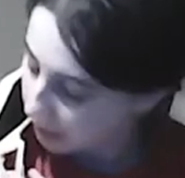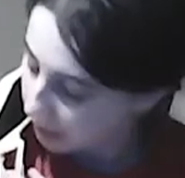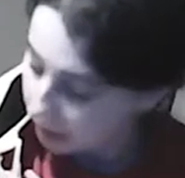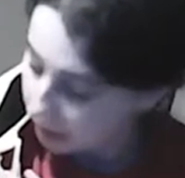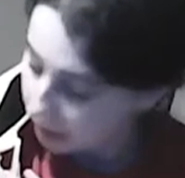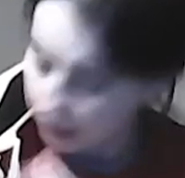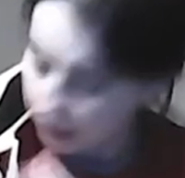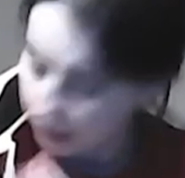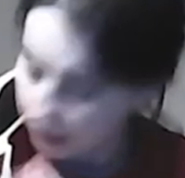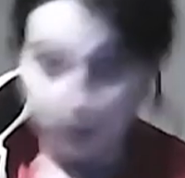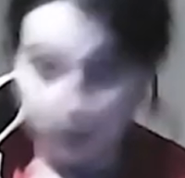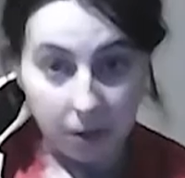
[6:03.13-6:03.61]

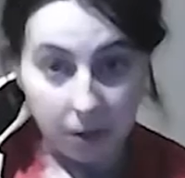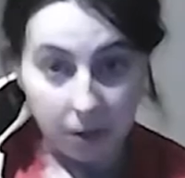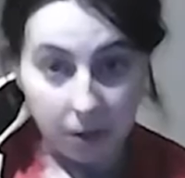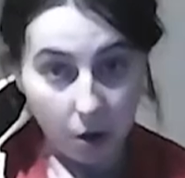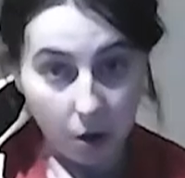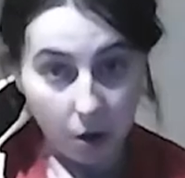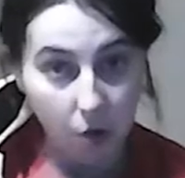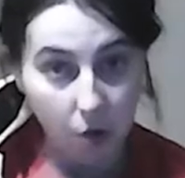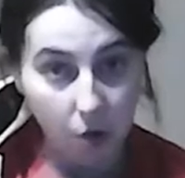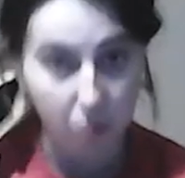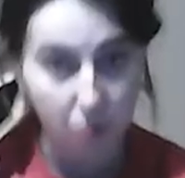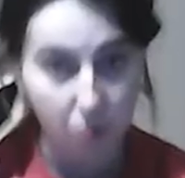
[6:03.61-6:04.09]
That's the
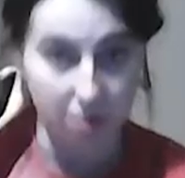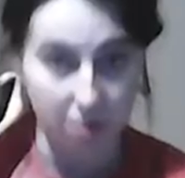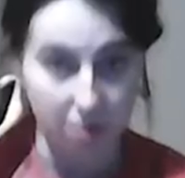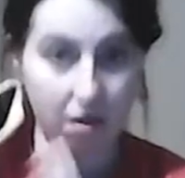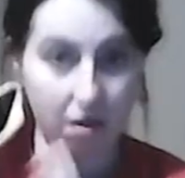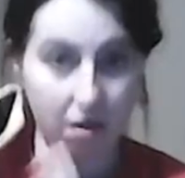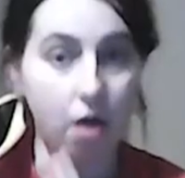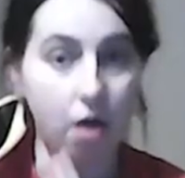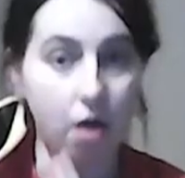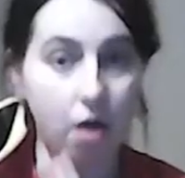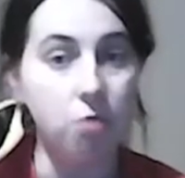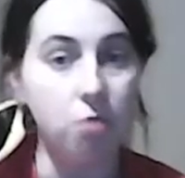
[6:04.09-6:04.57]

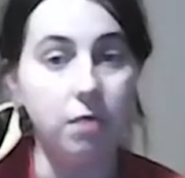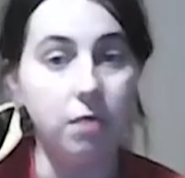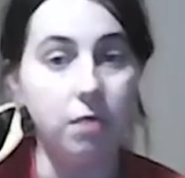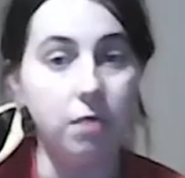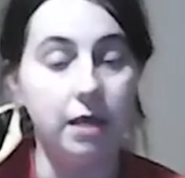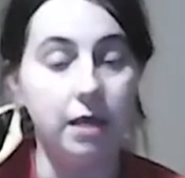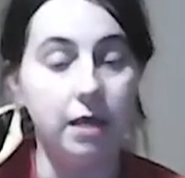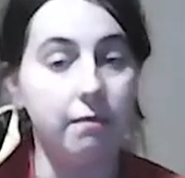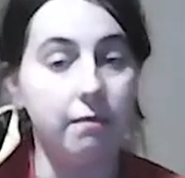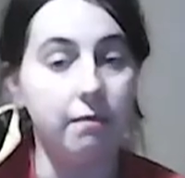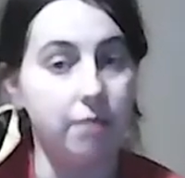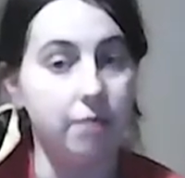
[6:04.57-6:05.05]

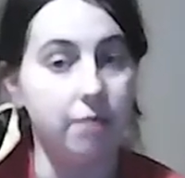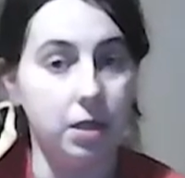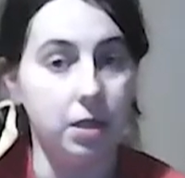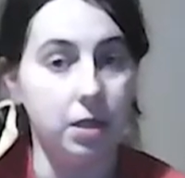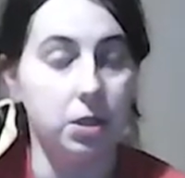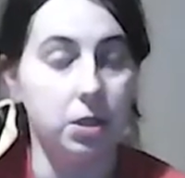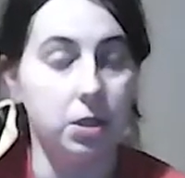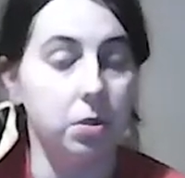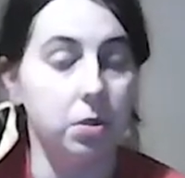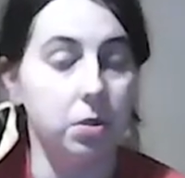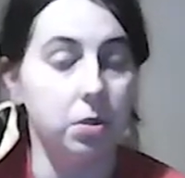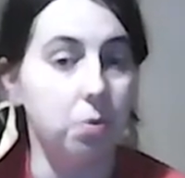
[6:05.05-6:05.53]
only
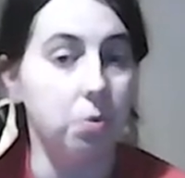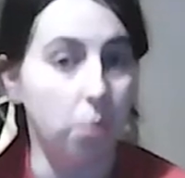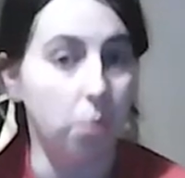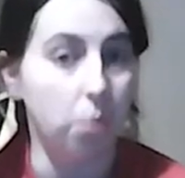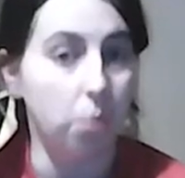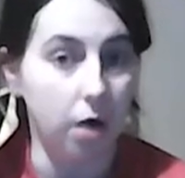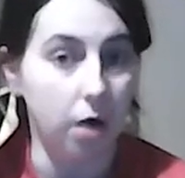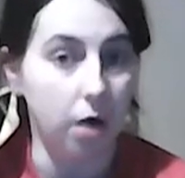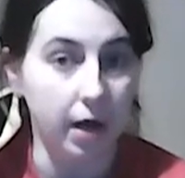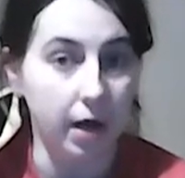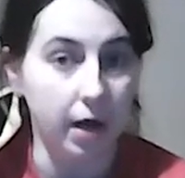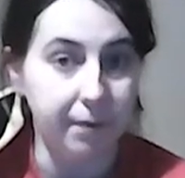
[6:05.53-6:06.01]
reason
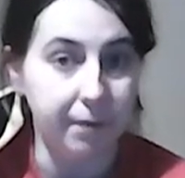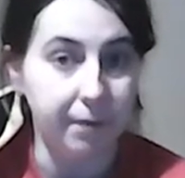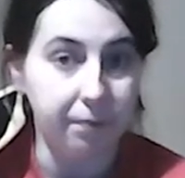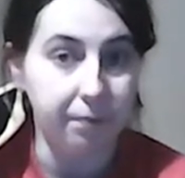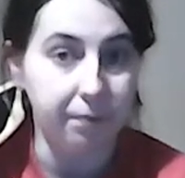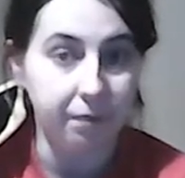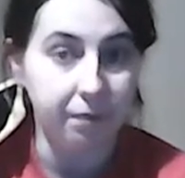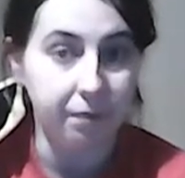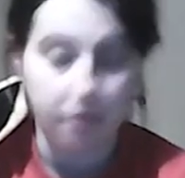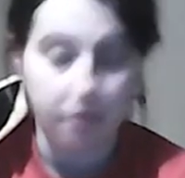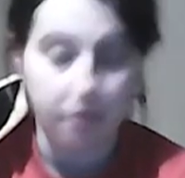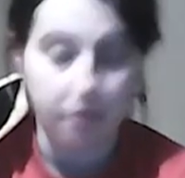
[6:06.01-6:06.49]
why.
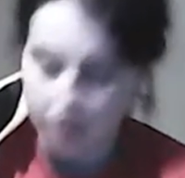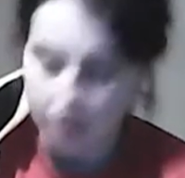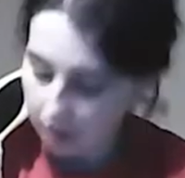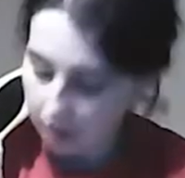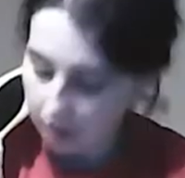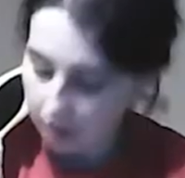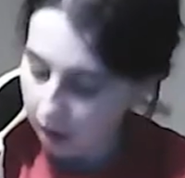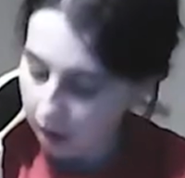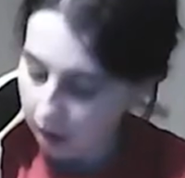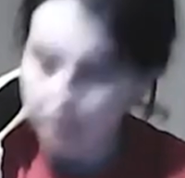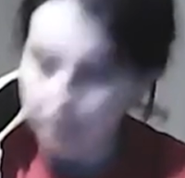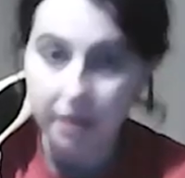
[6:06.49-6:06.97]

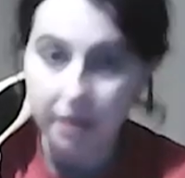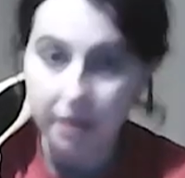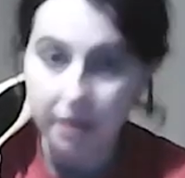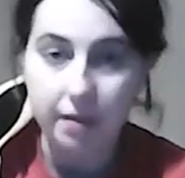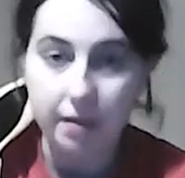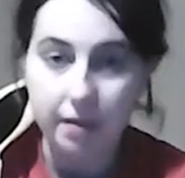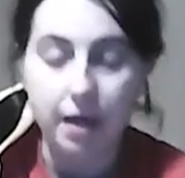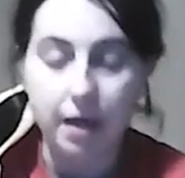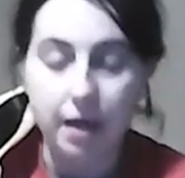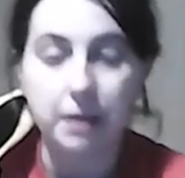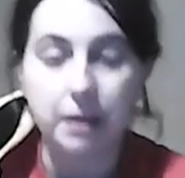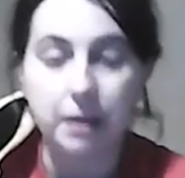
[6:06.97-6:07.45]
Other than
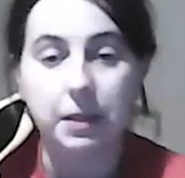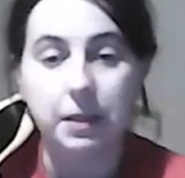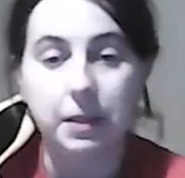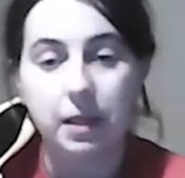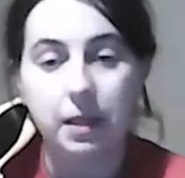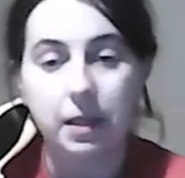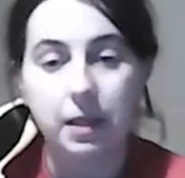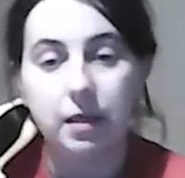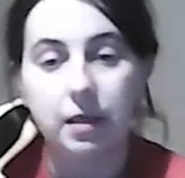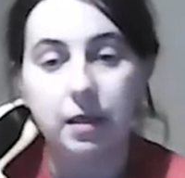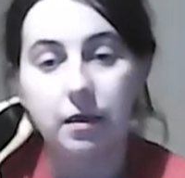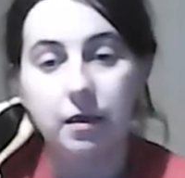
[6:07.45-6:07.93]
that,
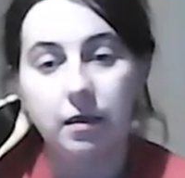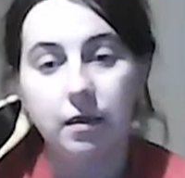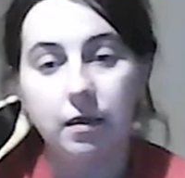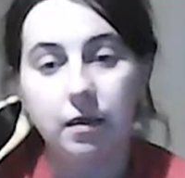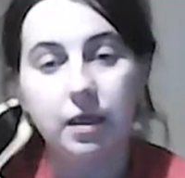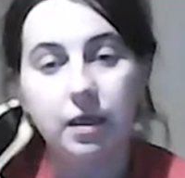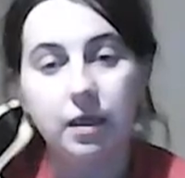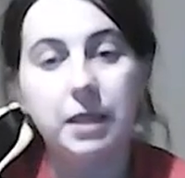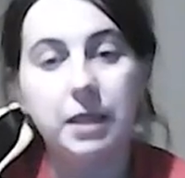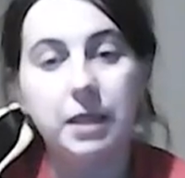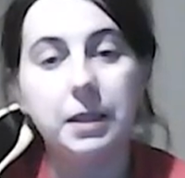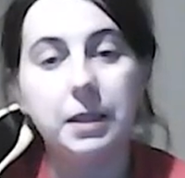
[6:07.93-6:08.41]

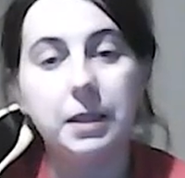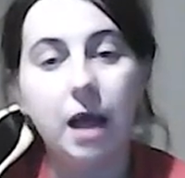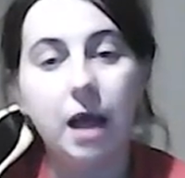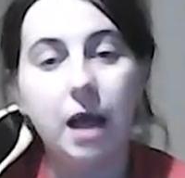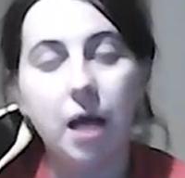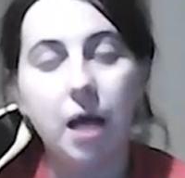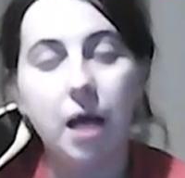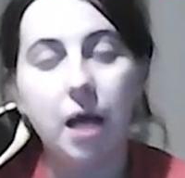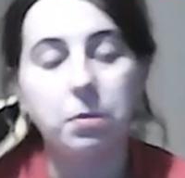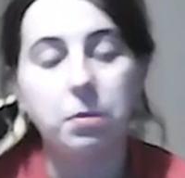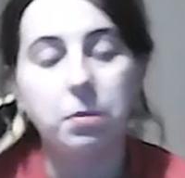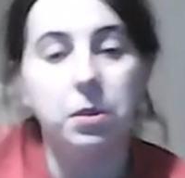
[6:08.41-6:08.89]
he's
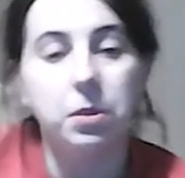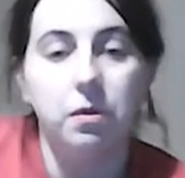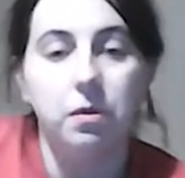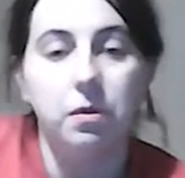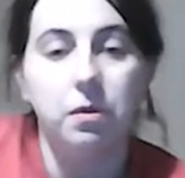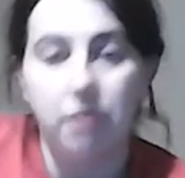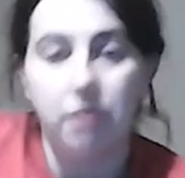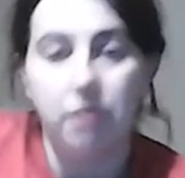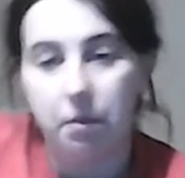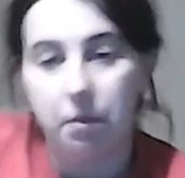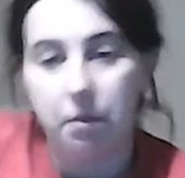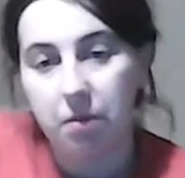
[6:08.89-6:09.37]

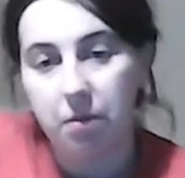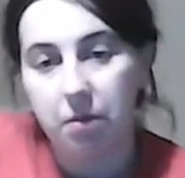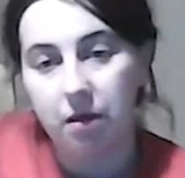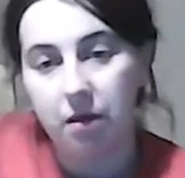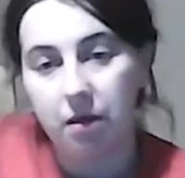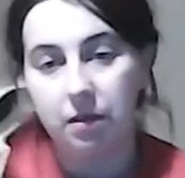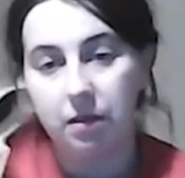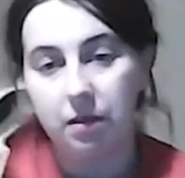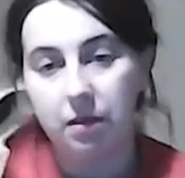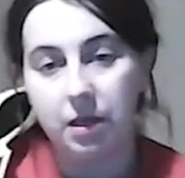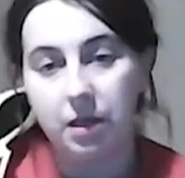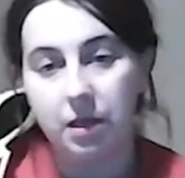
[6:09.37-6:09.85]
absolutely
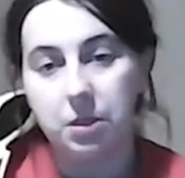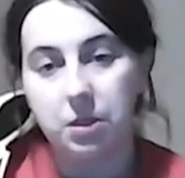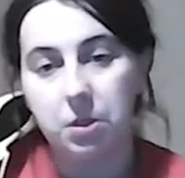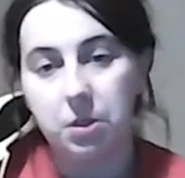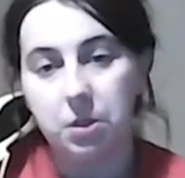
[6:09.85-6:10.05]
perfect,